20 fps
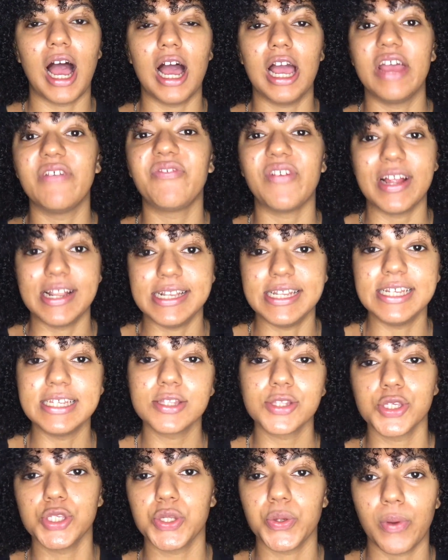if I need
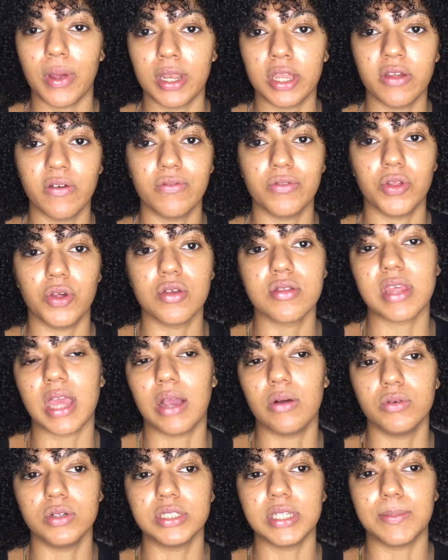to do any of those, I
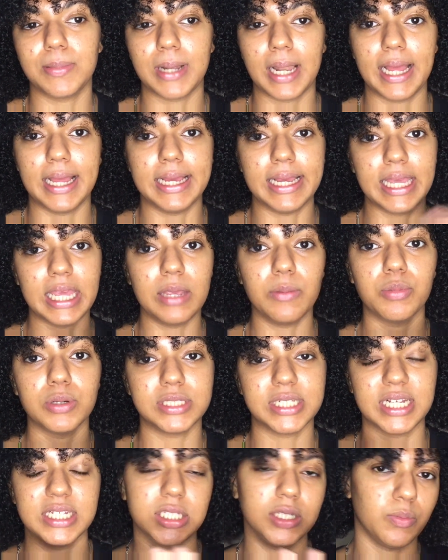would apply a heat
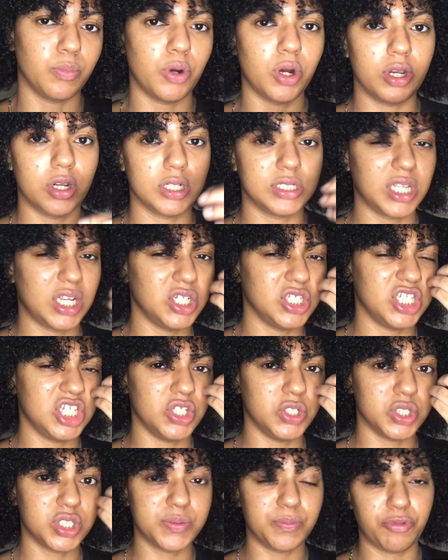protecting product. I usually
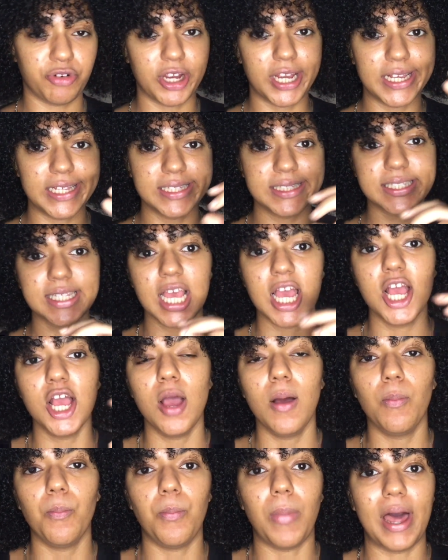use sprays,
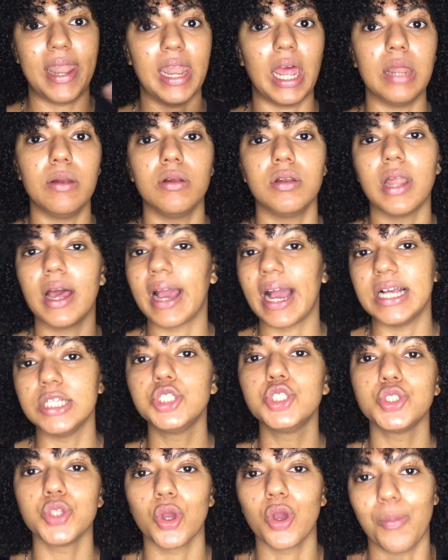and I
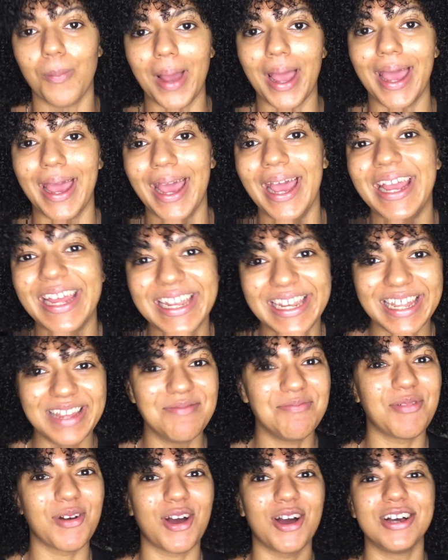soak my hair in it
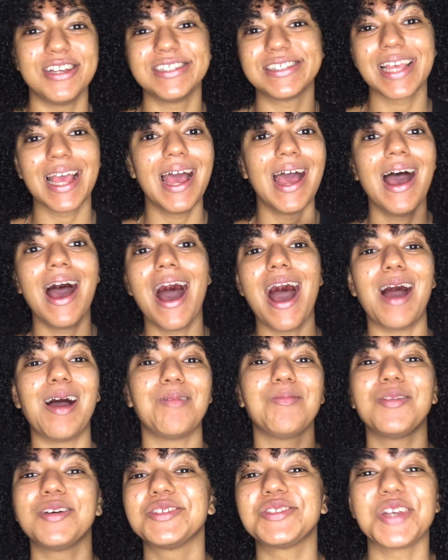because I'm
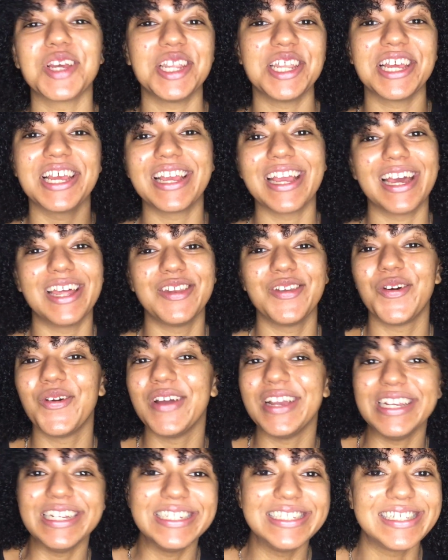not trying to get no
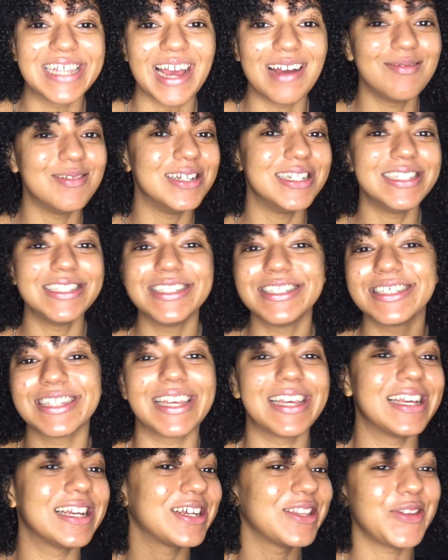heat damage.
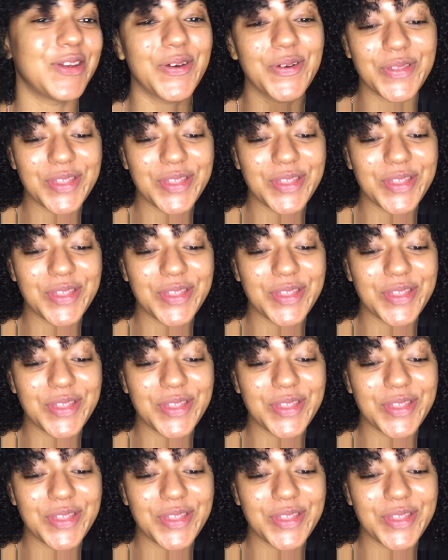Like, no